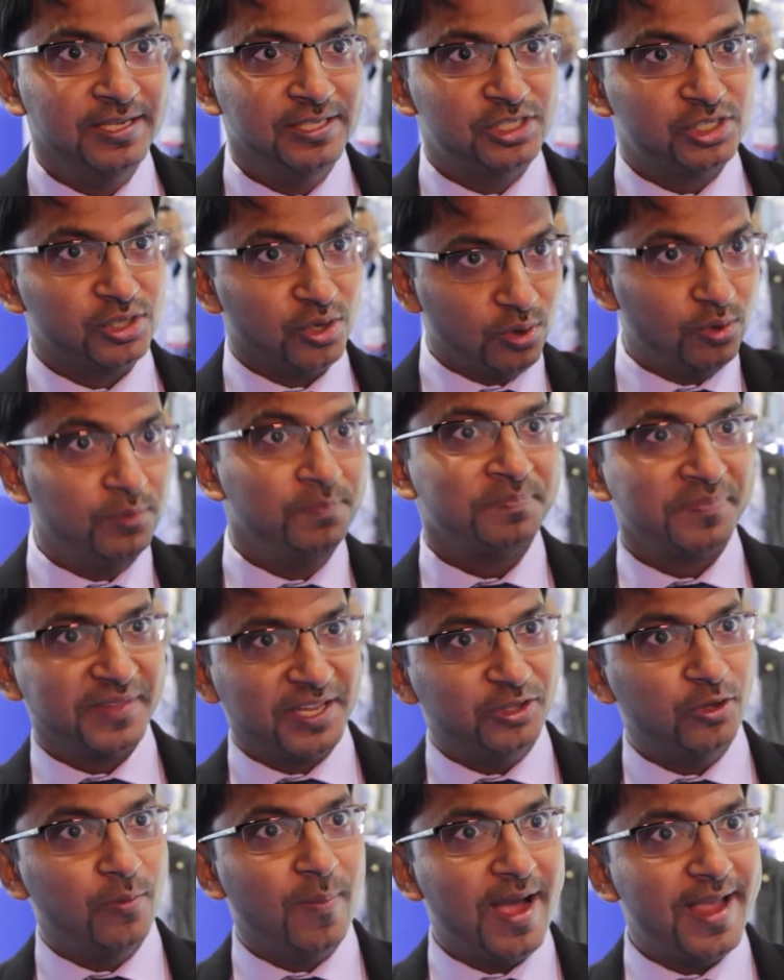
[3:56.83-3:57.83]
So
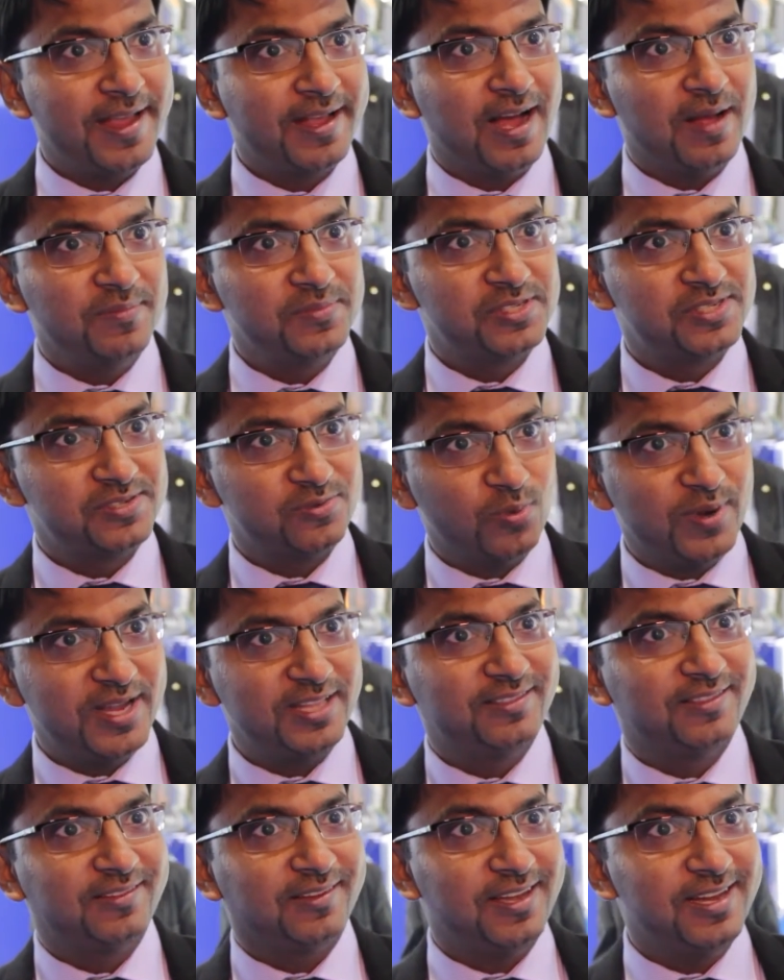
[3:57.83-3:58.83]
Dubai comes
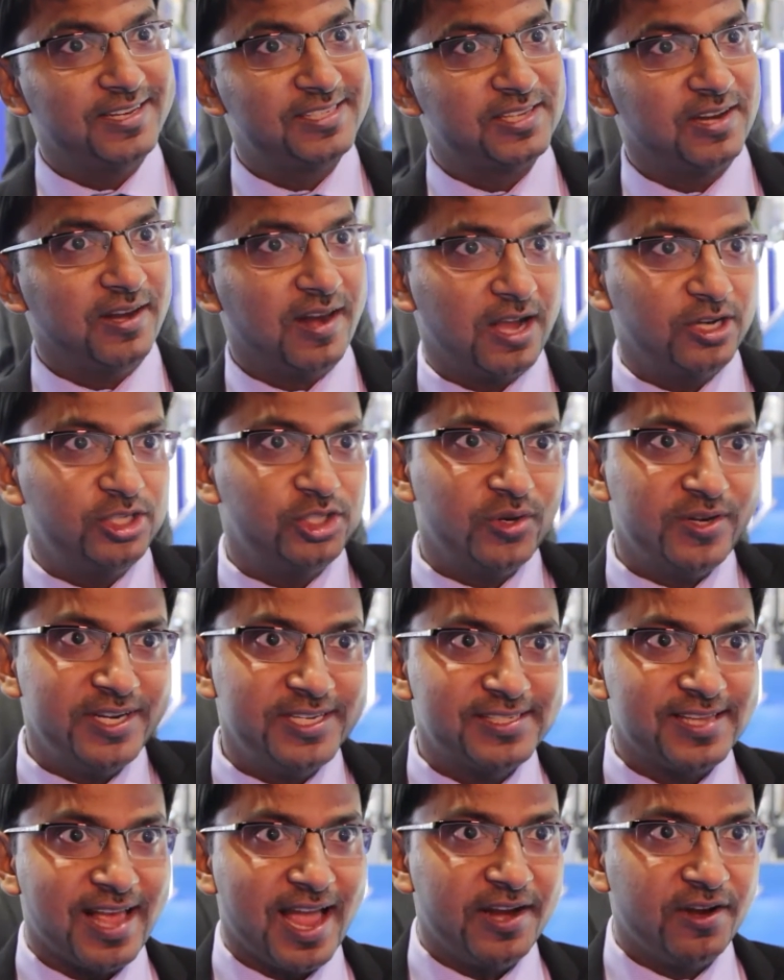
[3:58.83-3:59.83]
with its
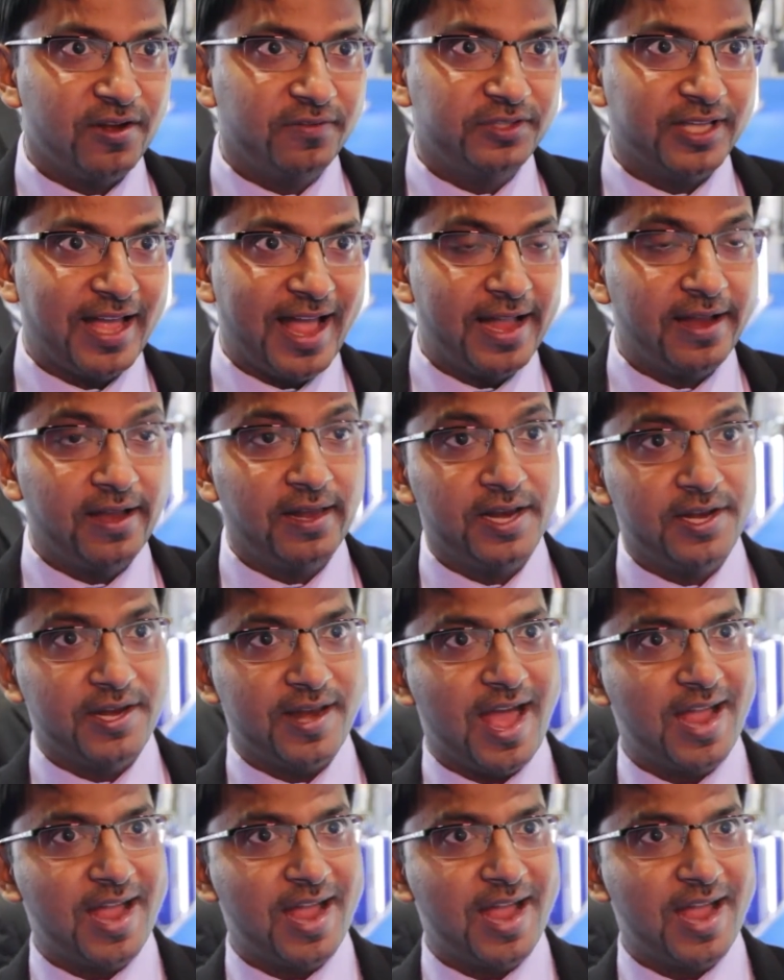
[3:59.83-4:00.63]
luxury side of the angle and